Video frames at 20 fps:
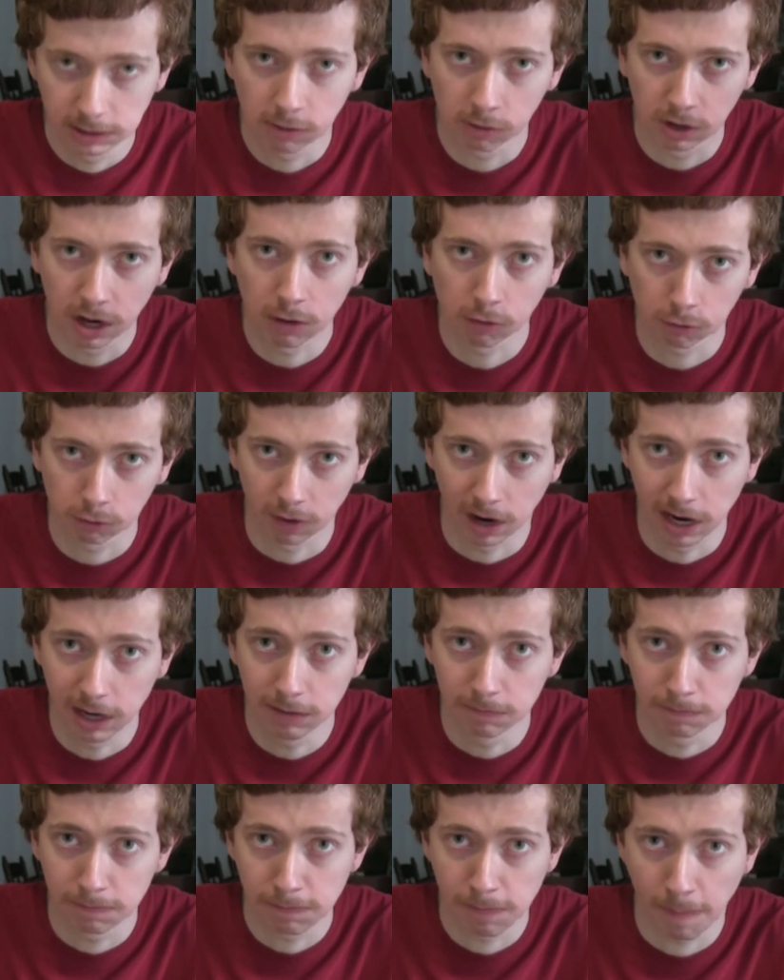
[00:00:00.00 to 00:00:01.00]
These taste
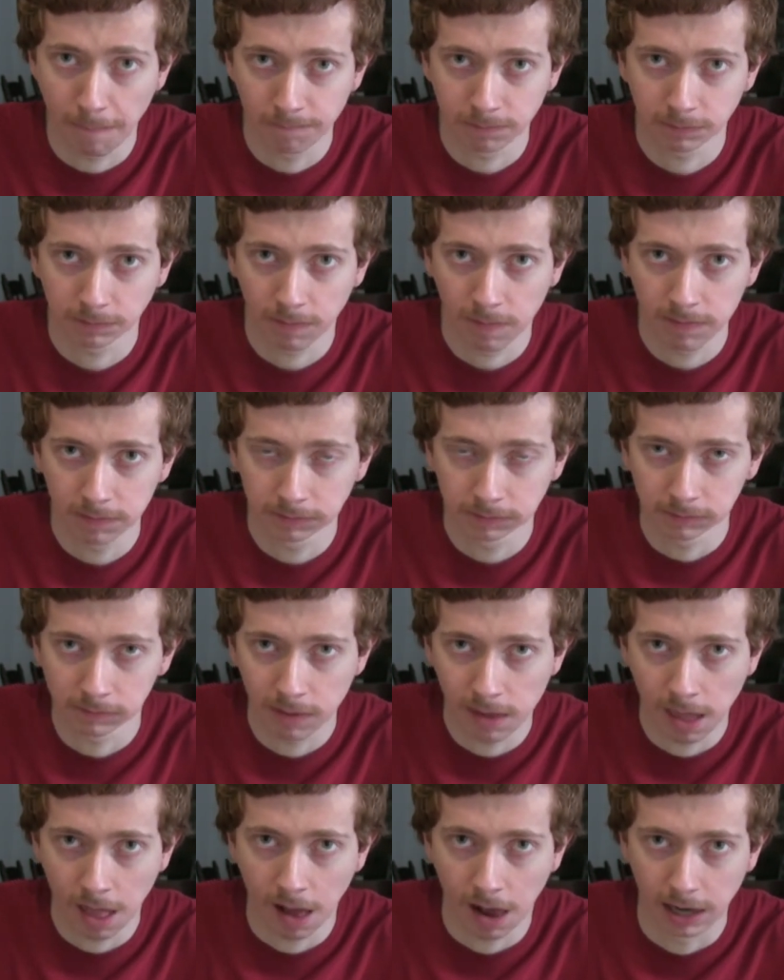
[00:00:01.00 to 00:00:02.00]
great.
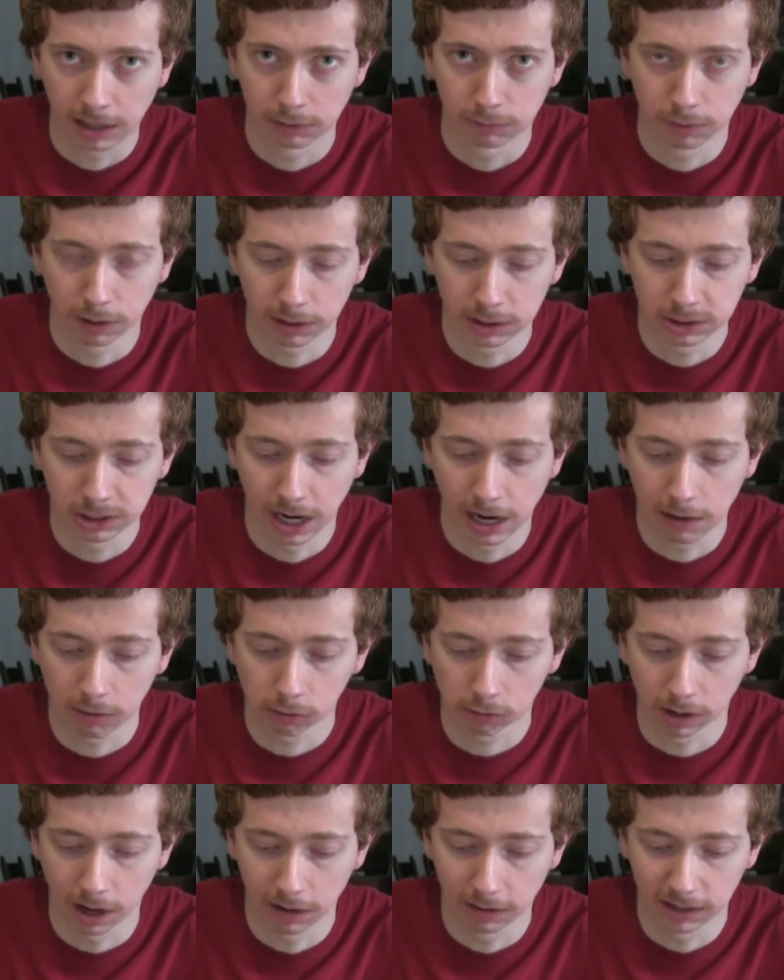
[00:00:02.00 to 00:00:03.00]
I can really
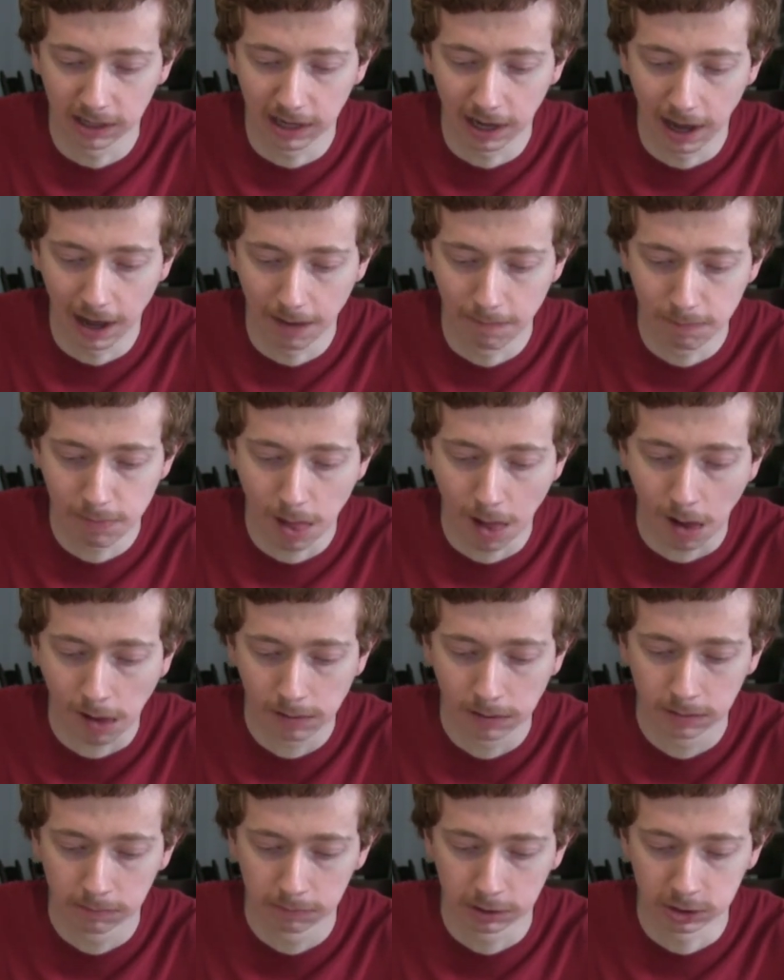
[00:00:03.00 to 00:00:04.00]
taste the
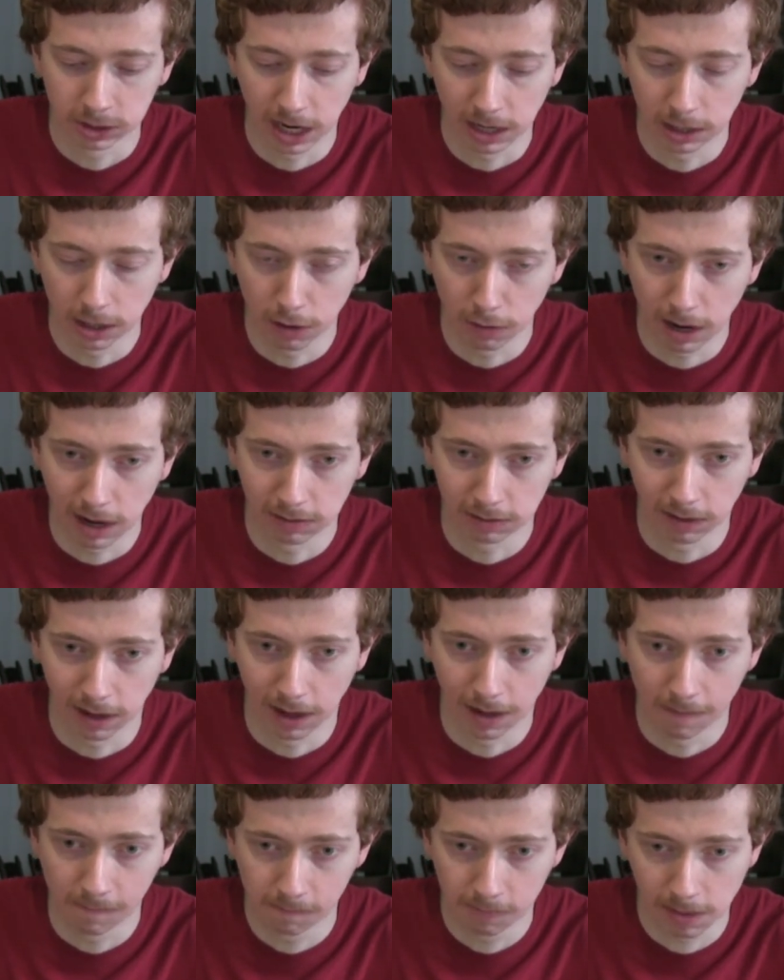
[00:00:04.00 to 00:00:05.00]
potato and
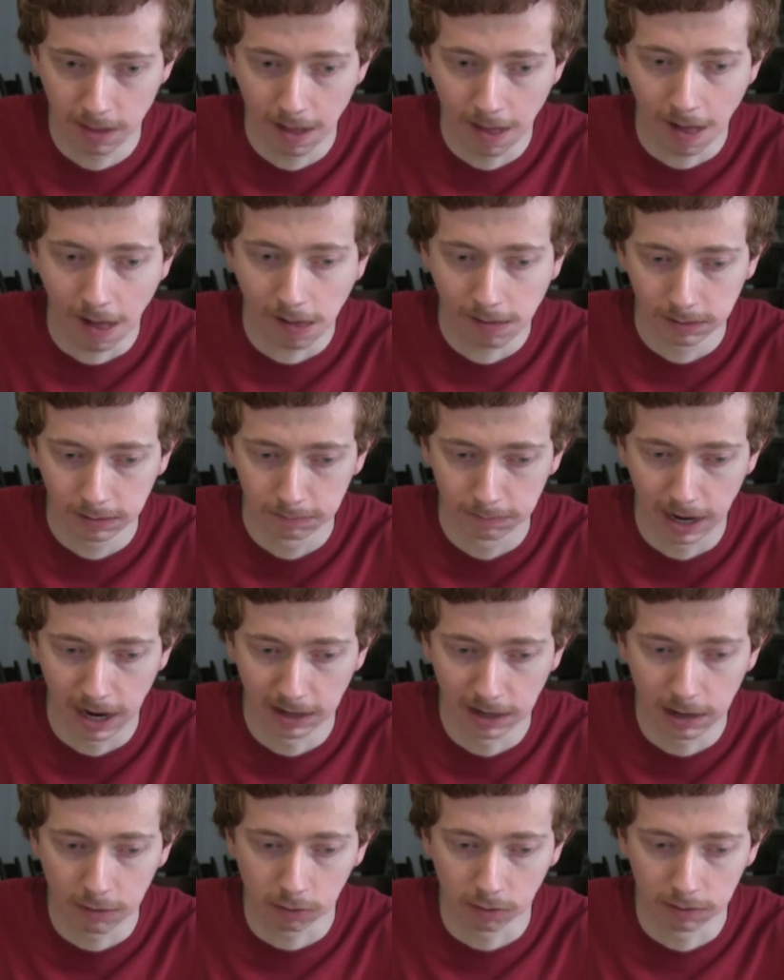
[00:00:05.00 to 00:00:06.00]
the
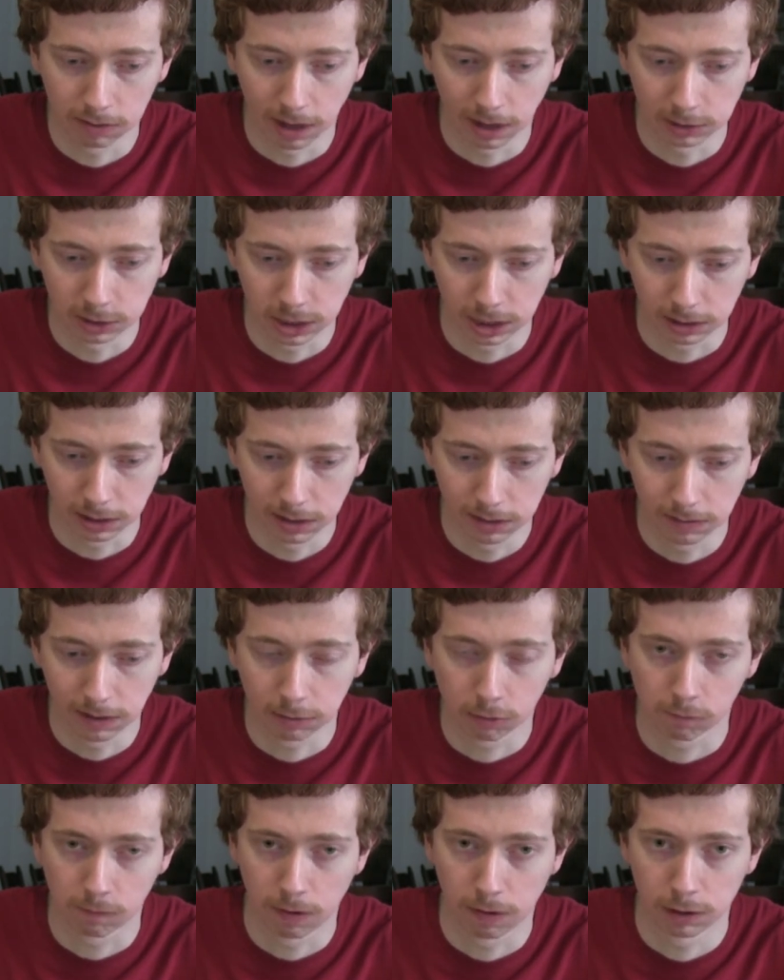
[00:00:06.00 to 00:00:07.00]
mayonnaise and the chicken.
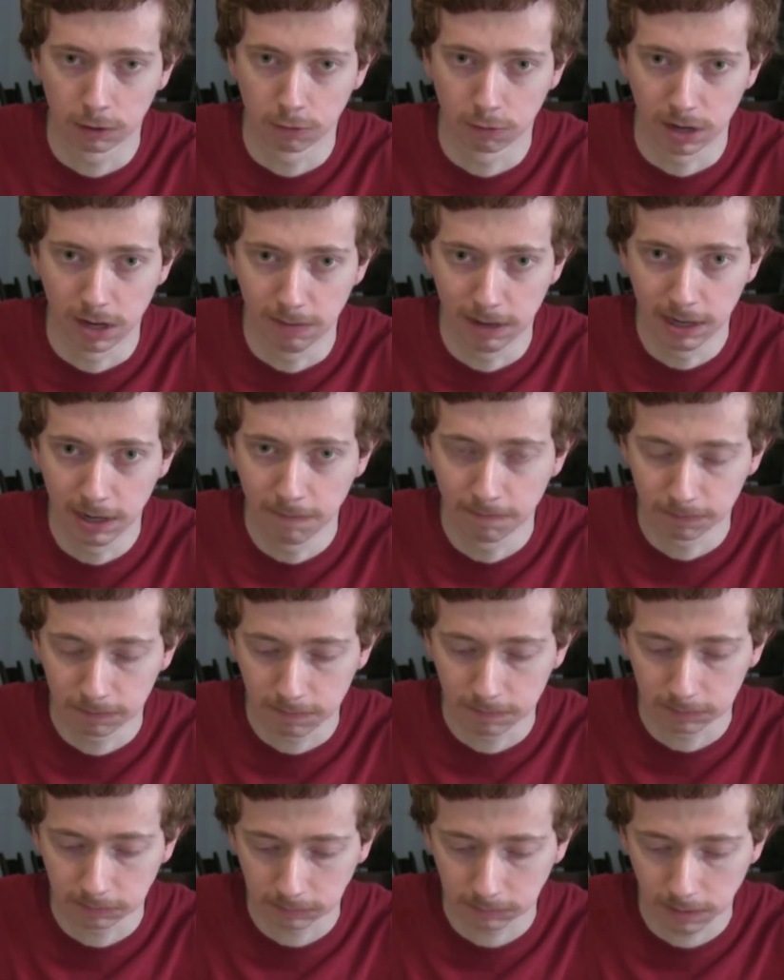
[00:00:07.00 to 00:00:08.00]
It's very creamy,
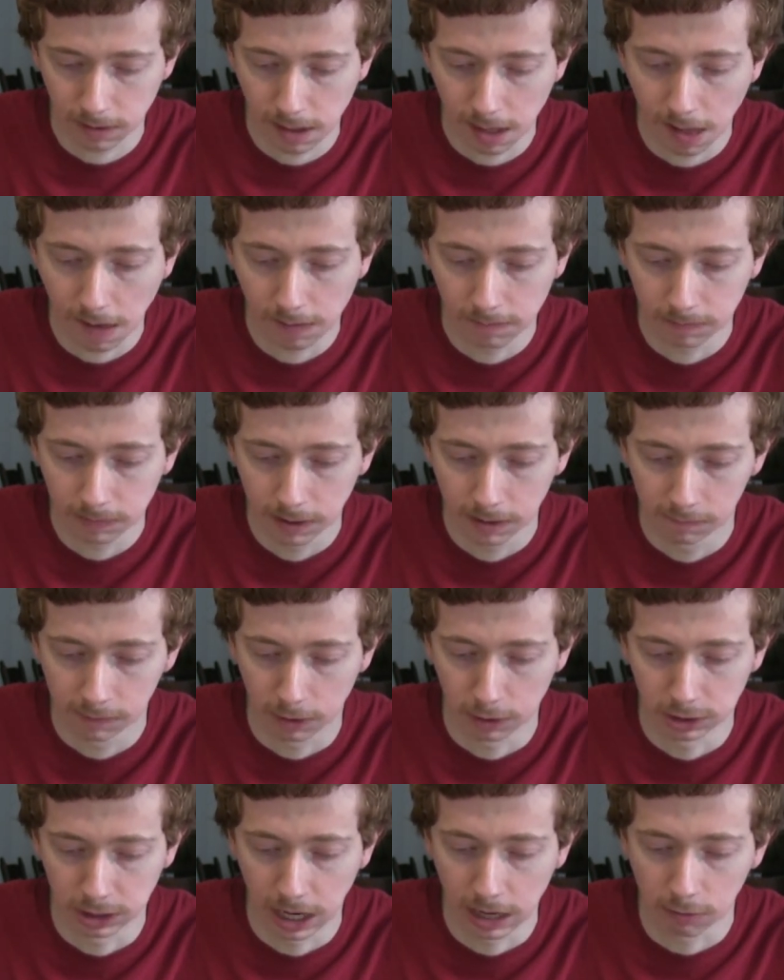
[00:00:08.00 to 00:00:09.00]

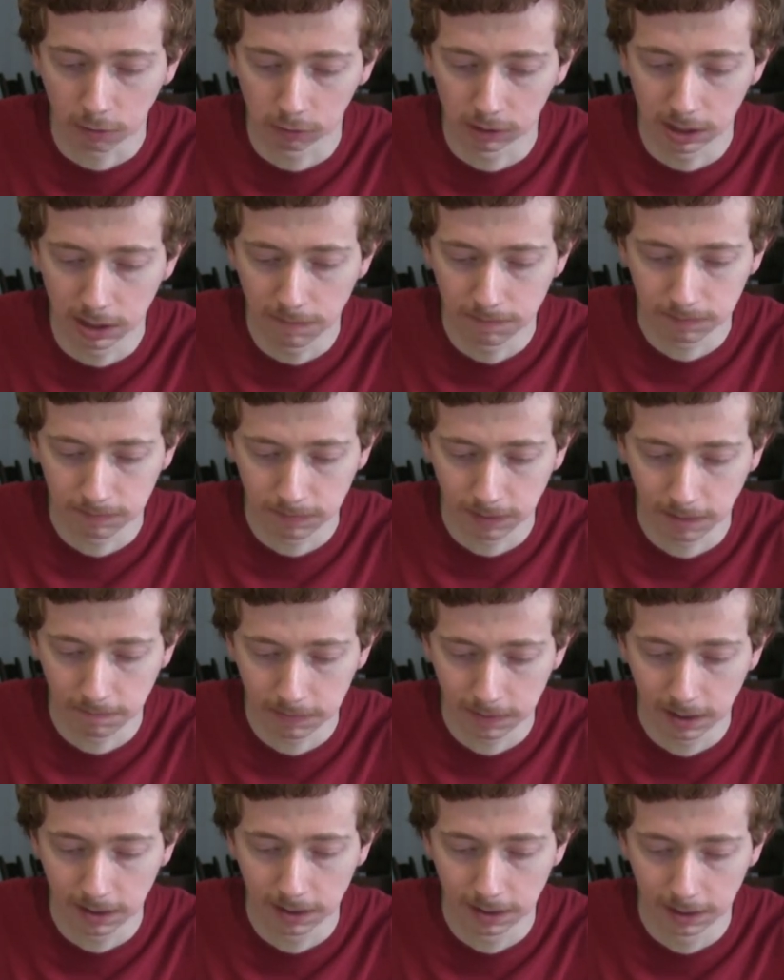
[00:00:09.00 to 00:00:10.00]
very tasty.
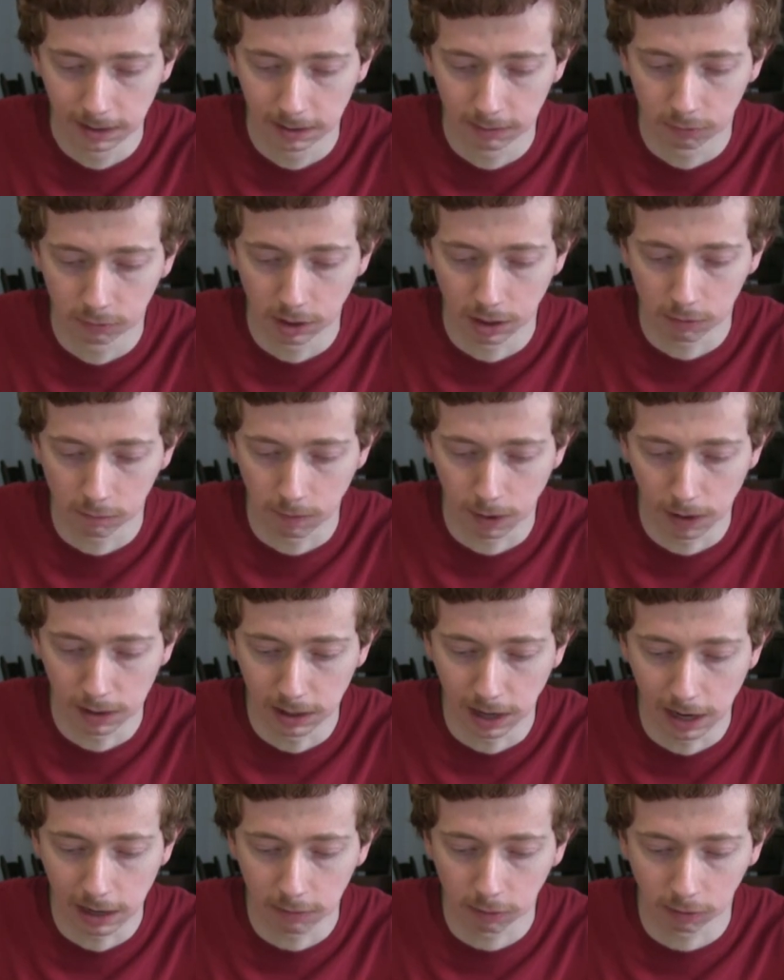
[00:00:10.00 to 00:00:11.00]
It tastes
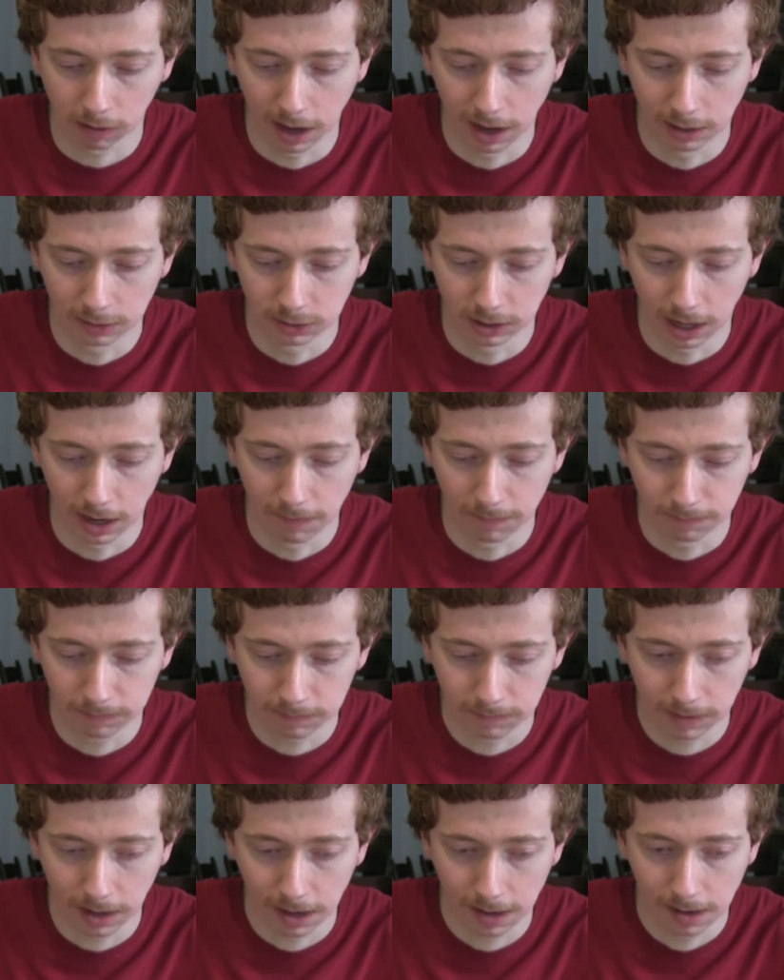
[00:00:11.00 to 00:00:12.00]
very nice, and
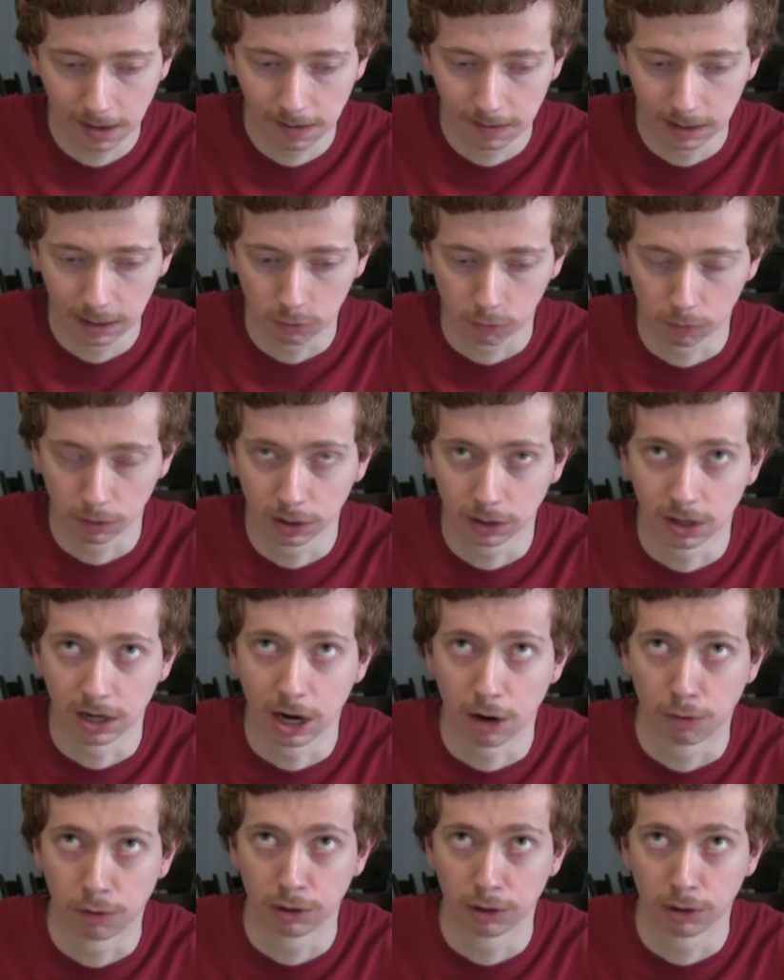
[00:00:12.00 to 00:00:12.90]
it's really good.